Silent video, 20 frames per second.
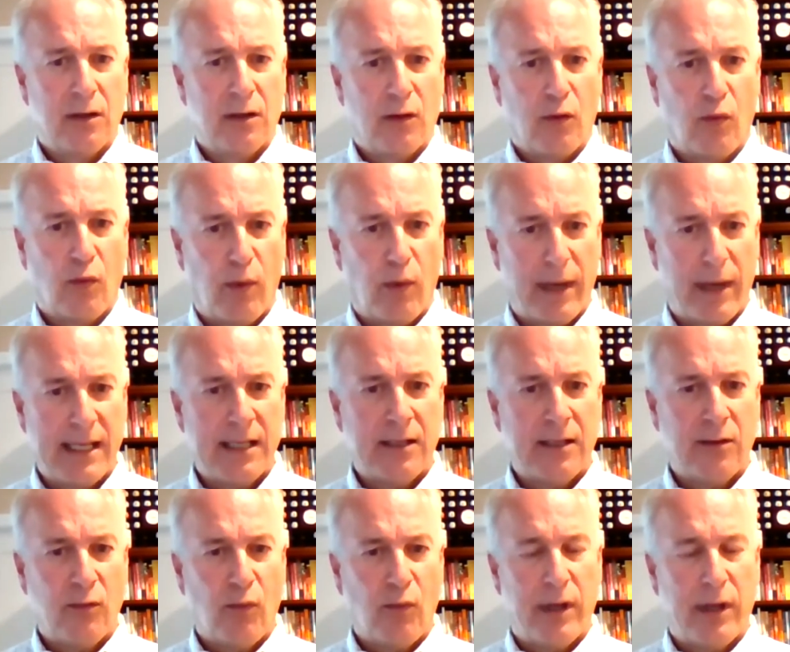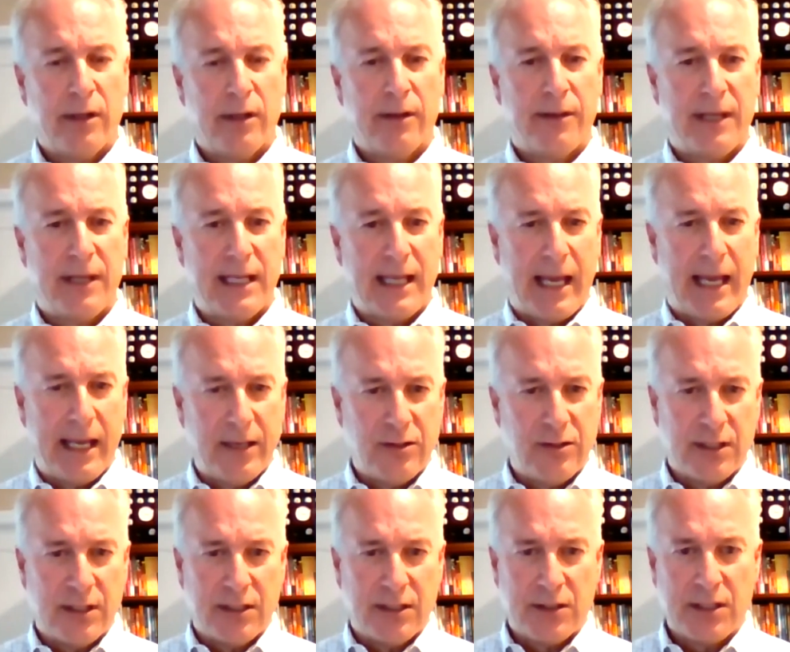when will the
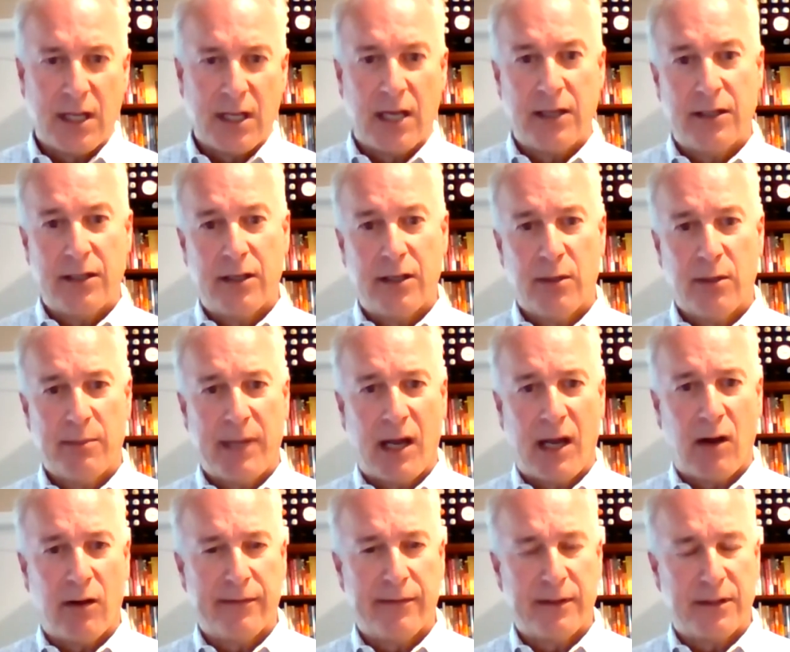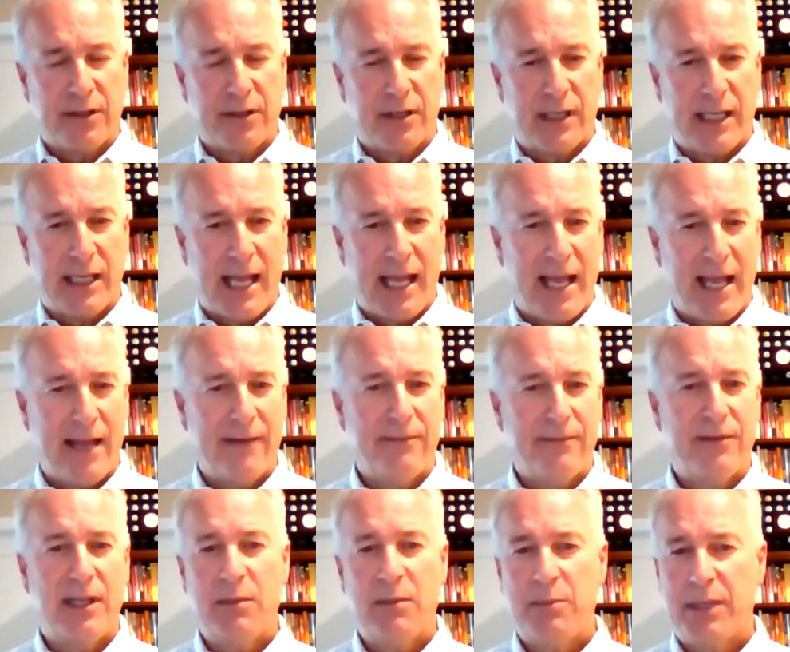agents under your power of attorney
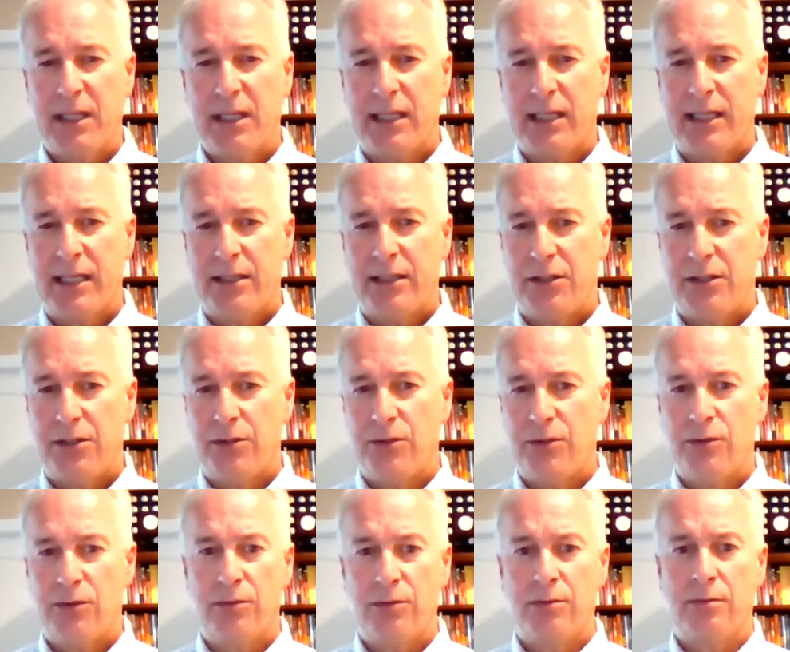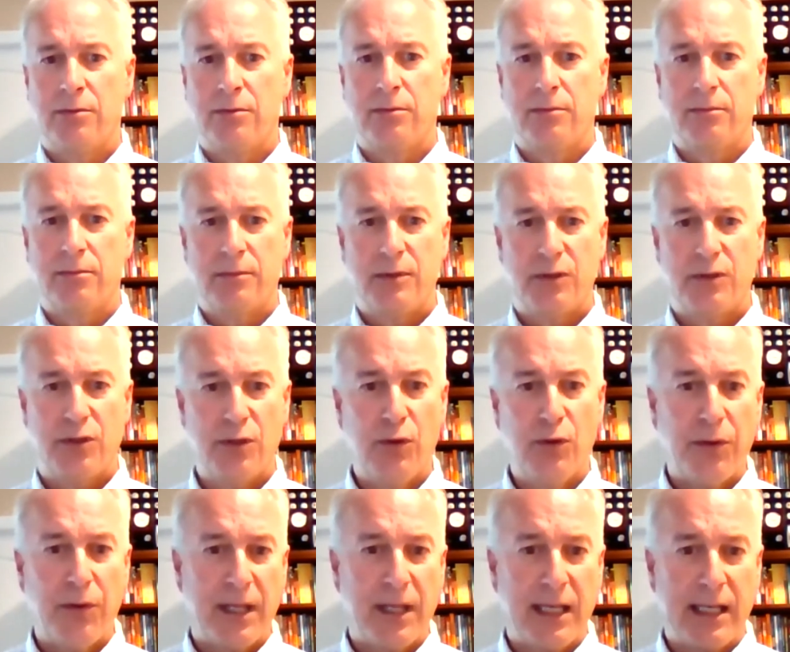have the ability to
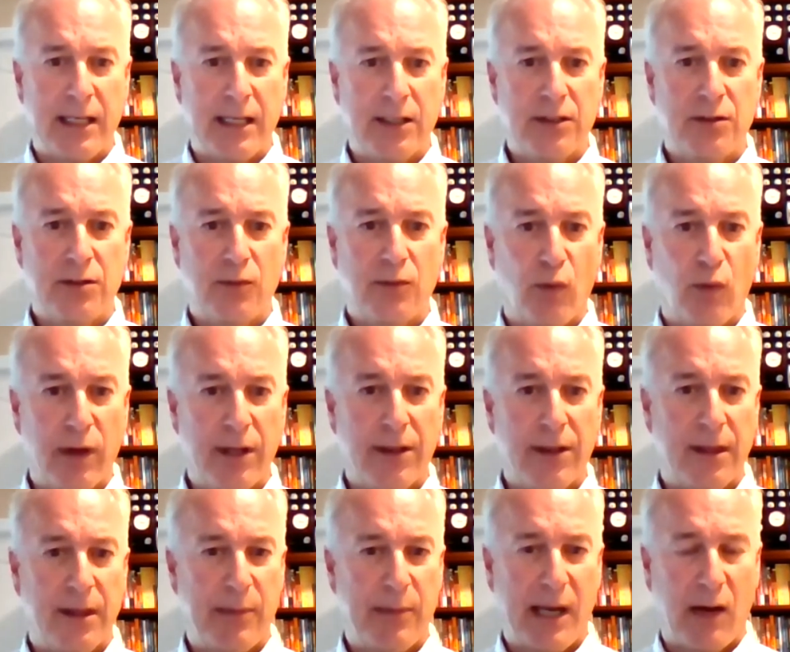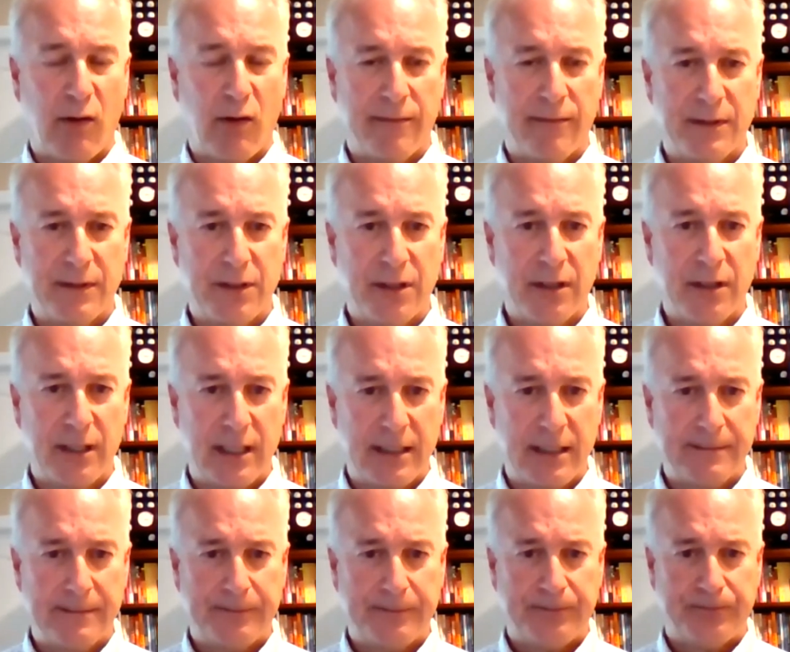do things with the power of
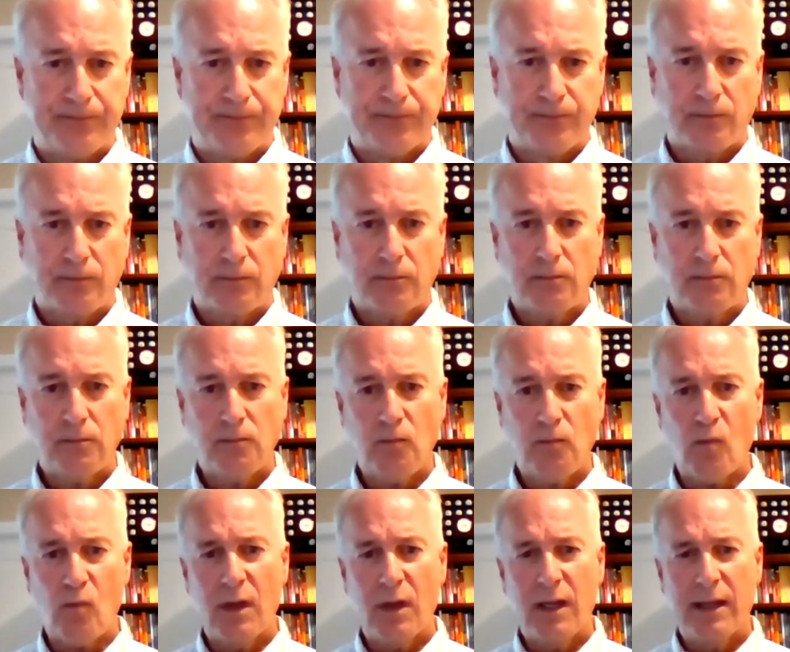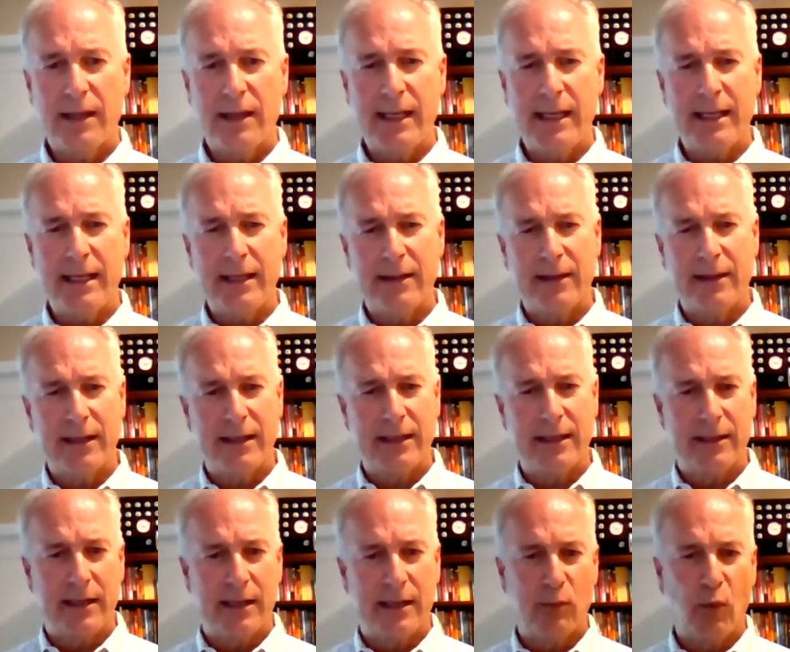attorney?
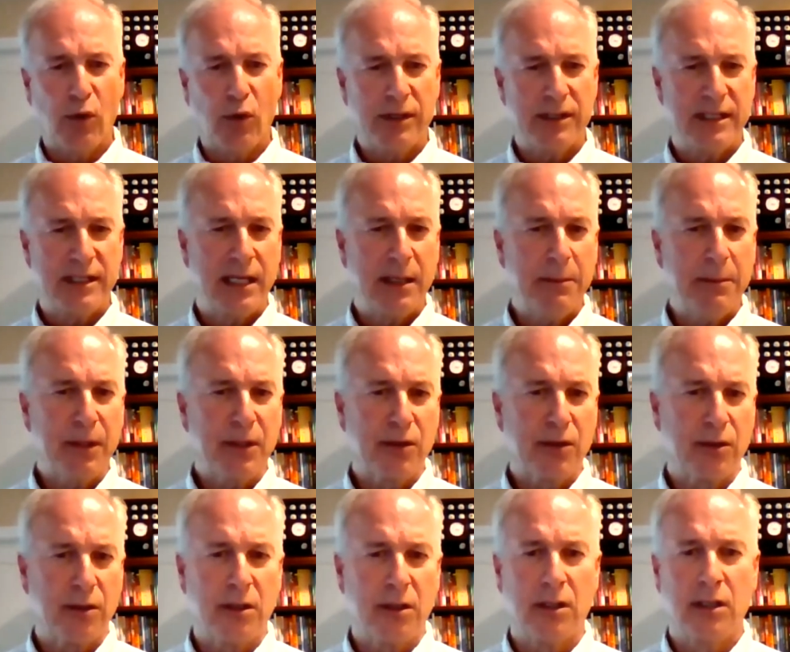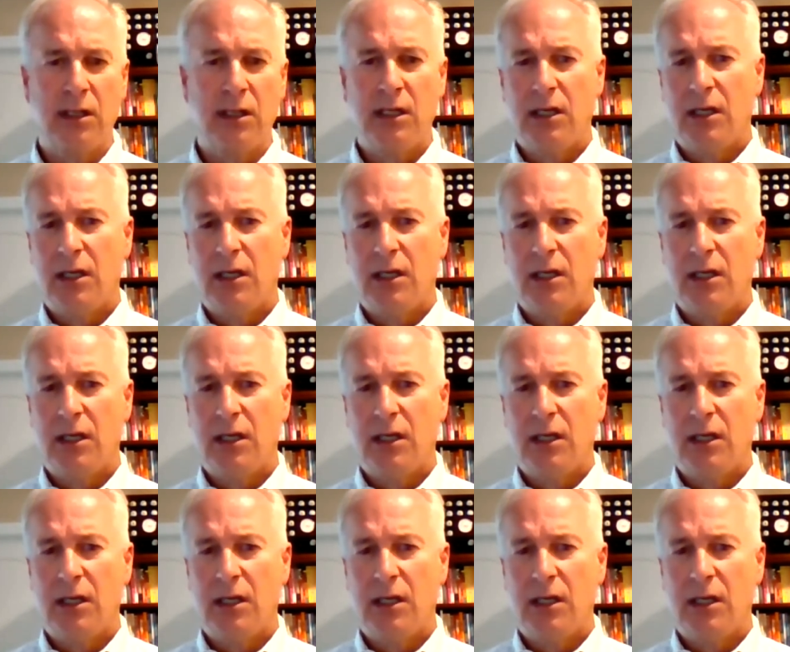The more typical